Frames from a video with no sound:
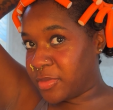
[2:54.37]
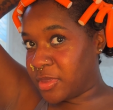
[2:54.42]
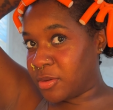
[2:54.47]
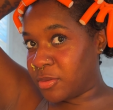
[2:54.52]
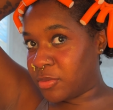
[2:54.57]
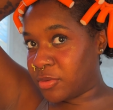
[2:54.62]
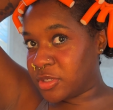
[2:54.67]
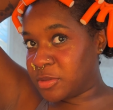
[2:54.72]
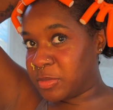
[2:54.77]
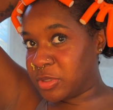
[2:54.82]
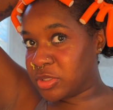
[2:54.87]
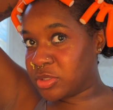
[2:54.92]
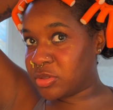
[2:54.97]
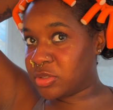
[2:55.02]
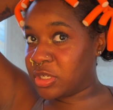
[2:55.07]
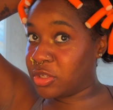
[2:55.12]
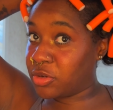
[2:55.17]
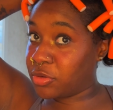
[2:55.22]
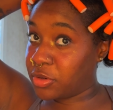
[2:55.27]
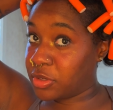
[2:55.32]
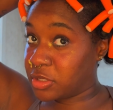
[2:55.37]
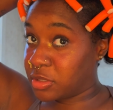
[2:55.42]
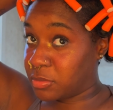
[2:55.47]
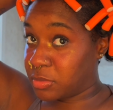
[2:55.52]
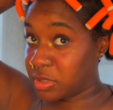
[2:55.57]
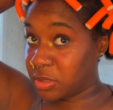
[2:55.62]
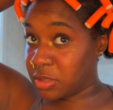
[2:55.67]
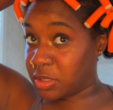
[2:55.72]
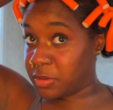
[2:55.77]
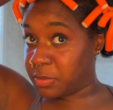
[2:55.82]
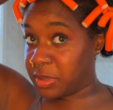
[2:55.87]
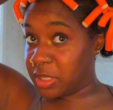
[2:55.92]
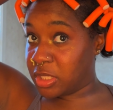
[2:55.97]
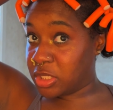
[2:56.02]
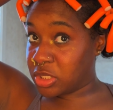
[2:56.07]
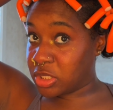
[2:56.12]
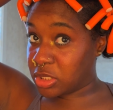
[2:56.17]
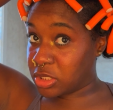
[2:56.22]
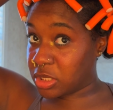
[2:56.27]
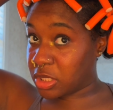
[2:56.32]
Where's Mr. Tenderism to be the
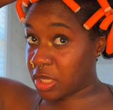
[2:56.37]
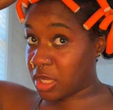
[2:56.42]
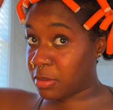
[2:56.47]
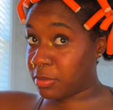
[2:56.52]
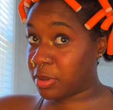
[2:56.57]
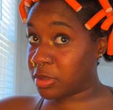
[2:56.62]
judge of that?